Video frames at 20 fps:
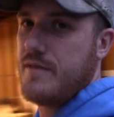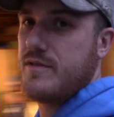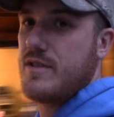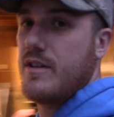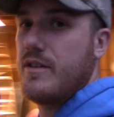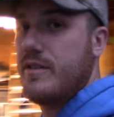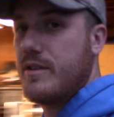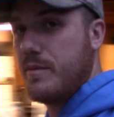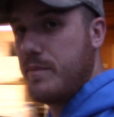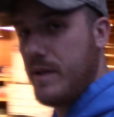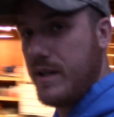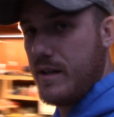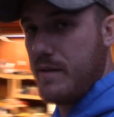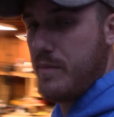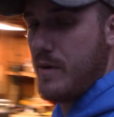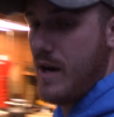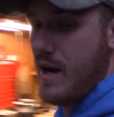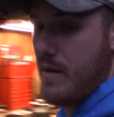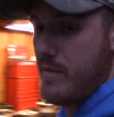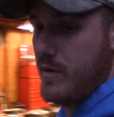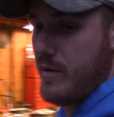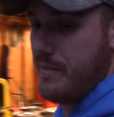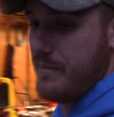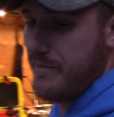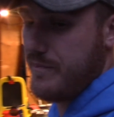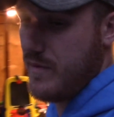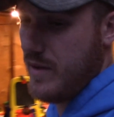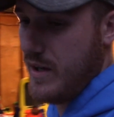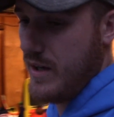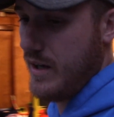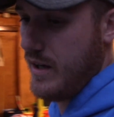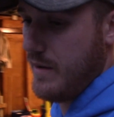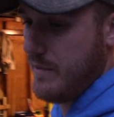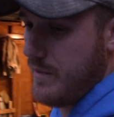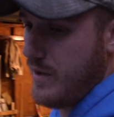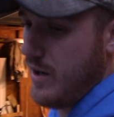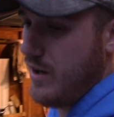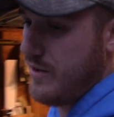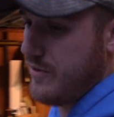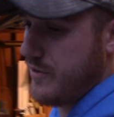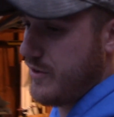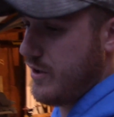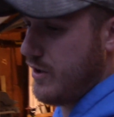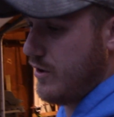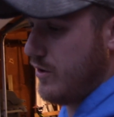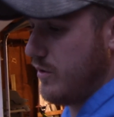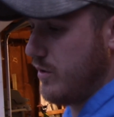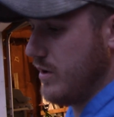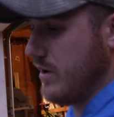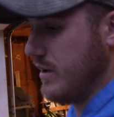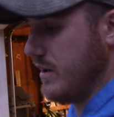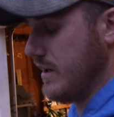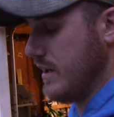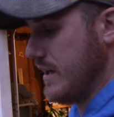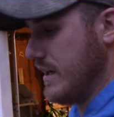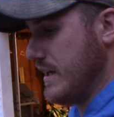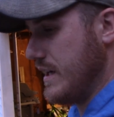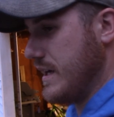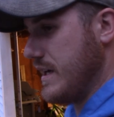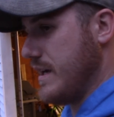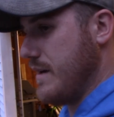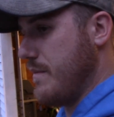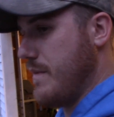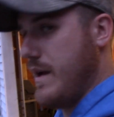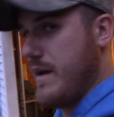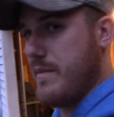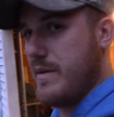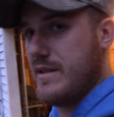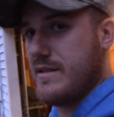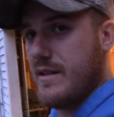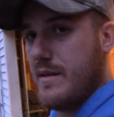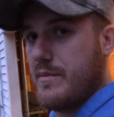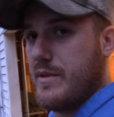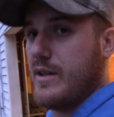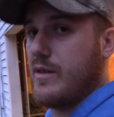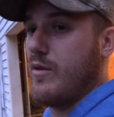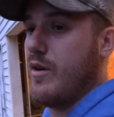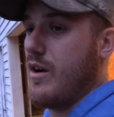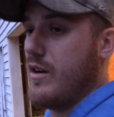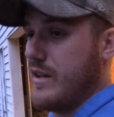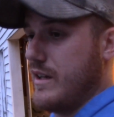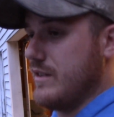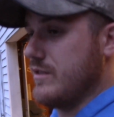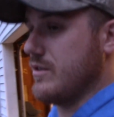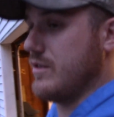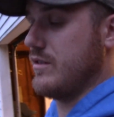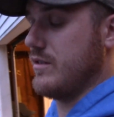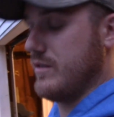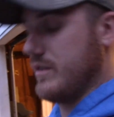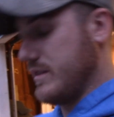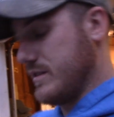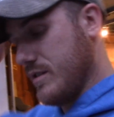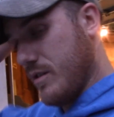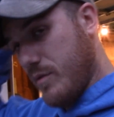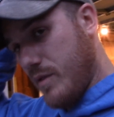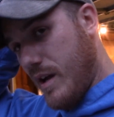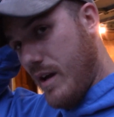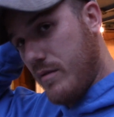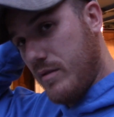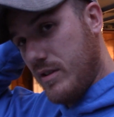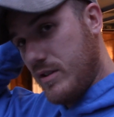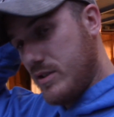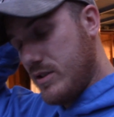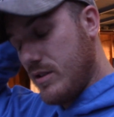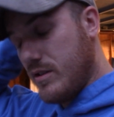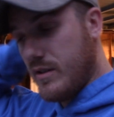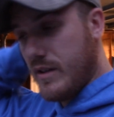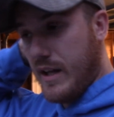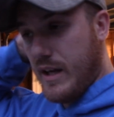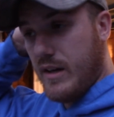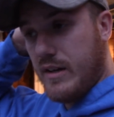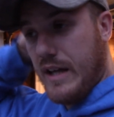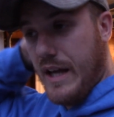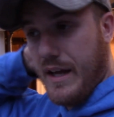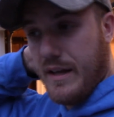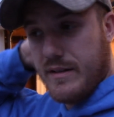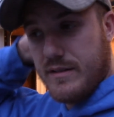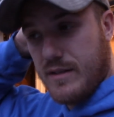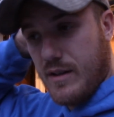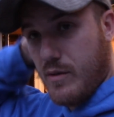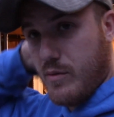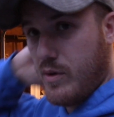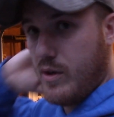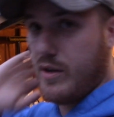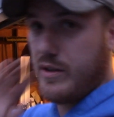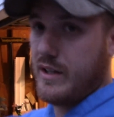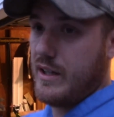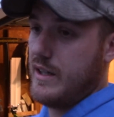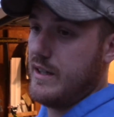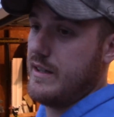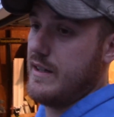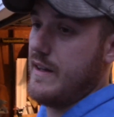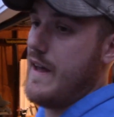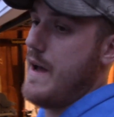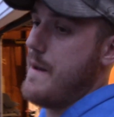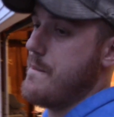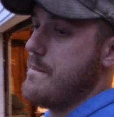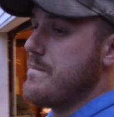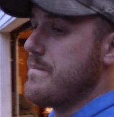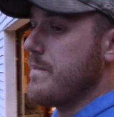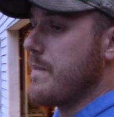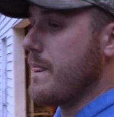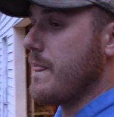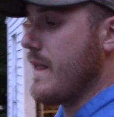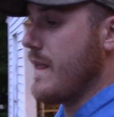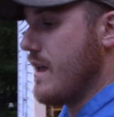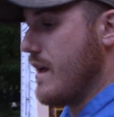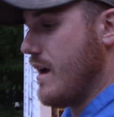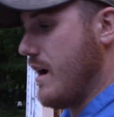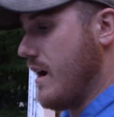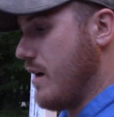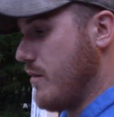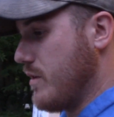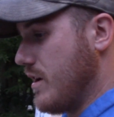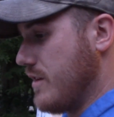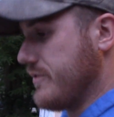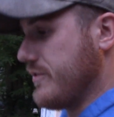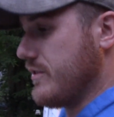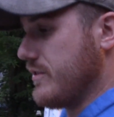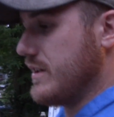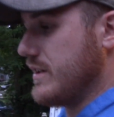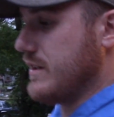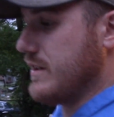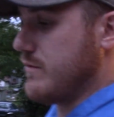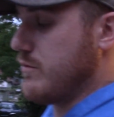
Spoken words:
cylinder being a problem. Also, it may be something wrong internally, so we're not really sure there yet, so we're looking into that. We also need to